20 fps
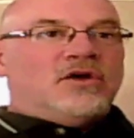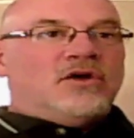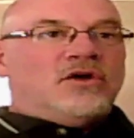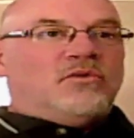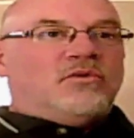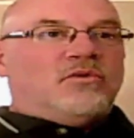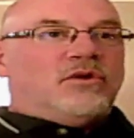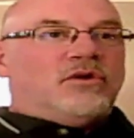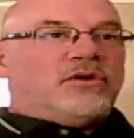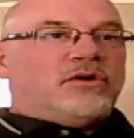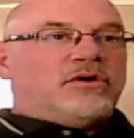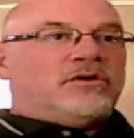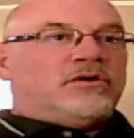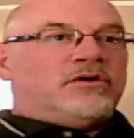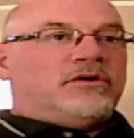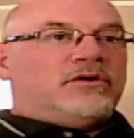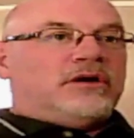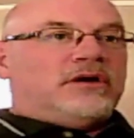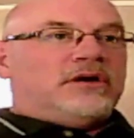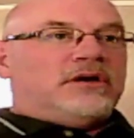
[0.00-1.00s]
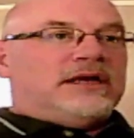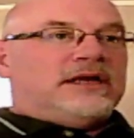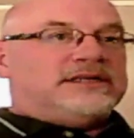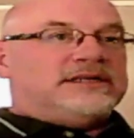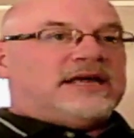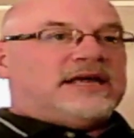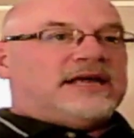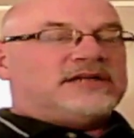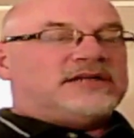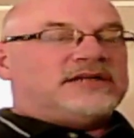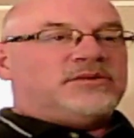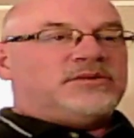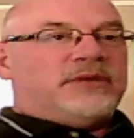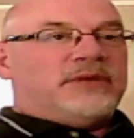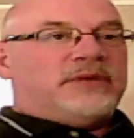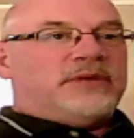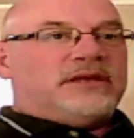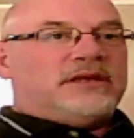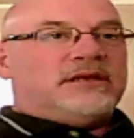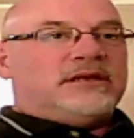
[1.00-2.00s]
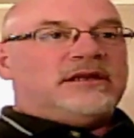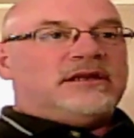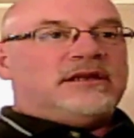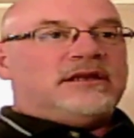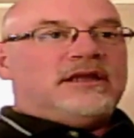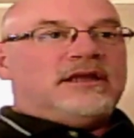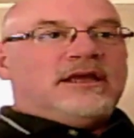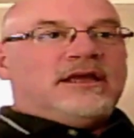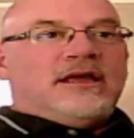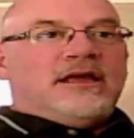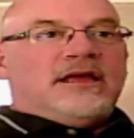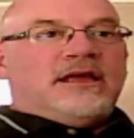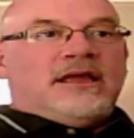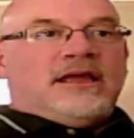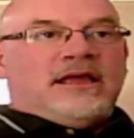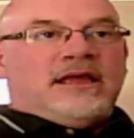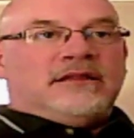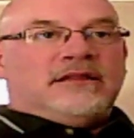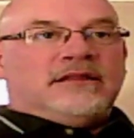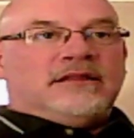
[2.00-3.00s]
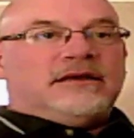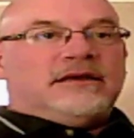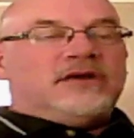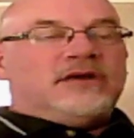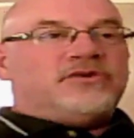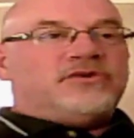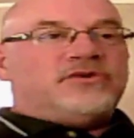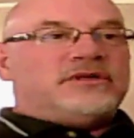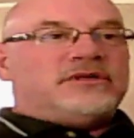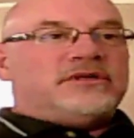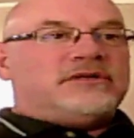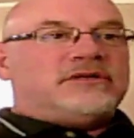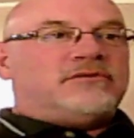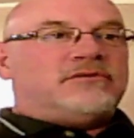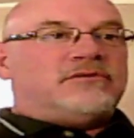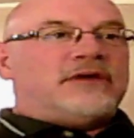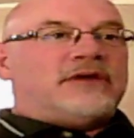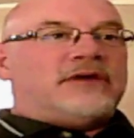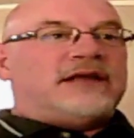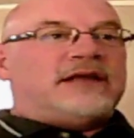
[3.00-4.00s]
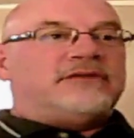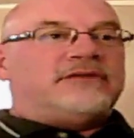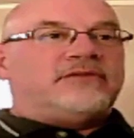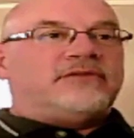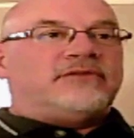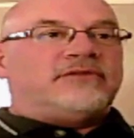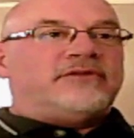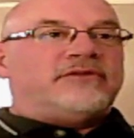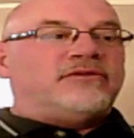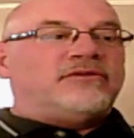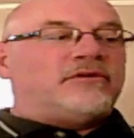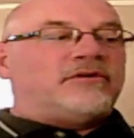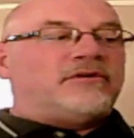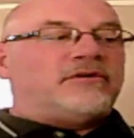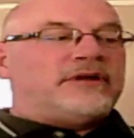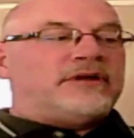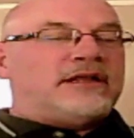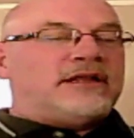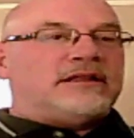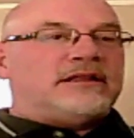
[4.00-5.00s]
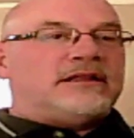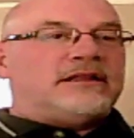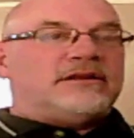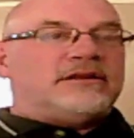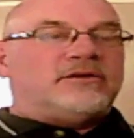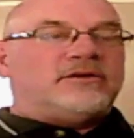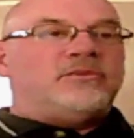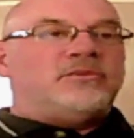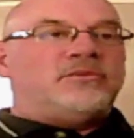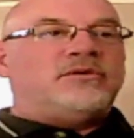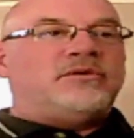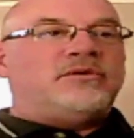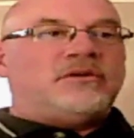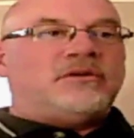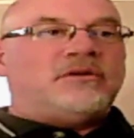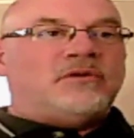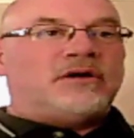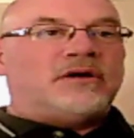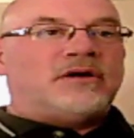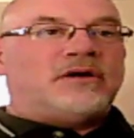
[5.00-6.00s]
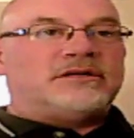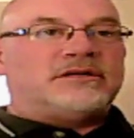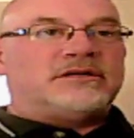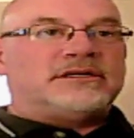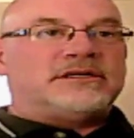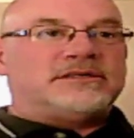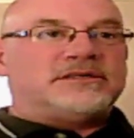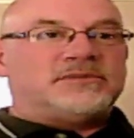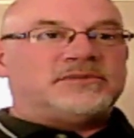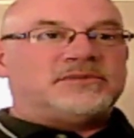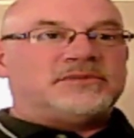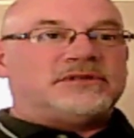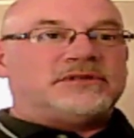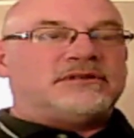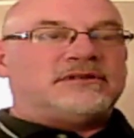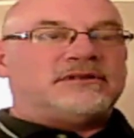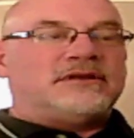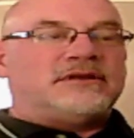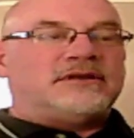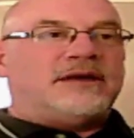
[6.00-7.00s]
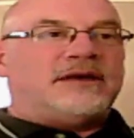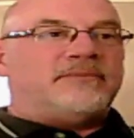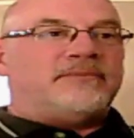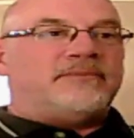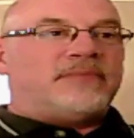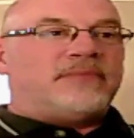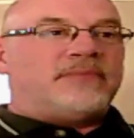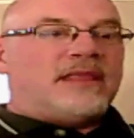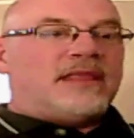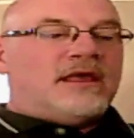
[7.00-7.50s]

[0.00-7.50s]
were exacerbated in the countries that were actively fluoridating their community water systems at the time.